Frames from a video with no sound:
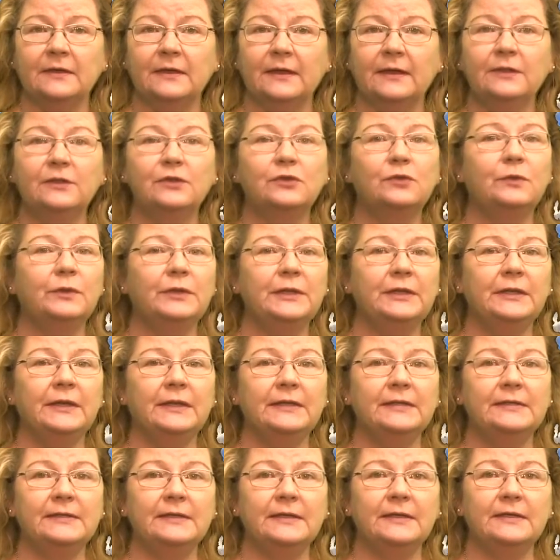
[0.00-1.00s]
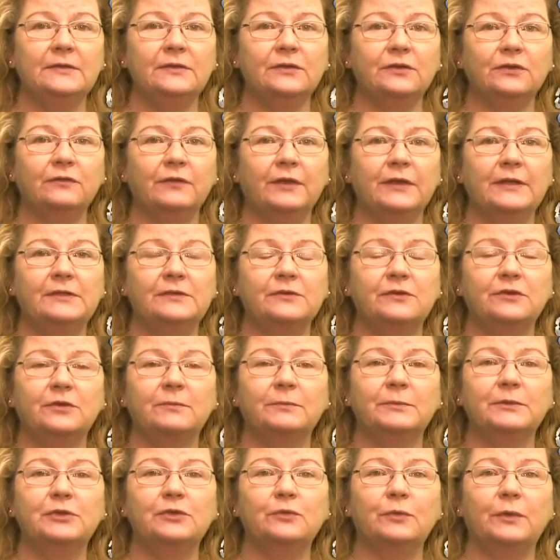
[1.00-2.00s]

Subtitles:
and the 2019 survey determined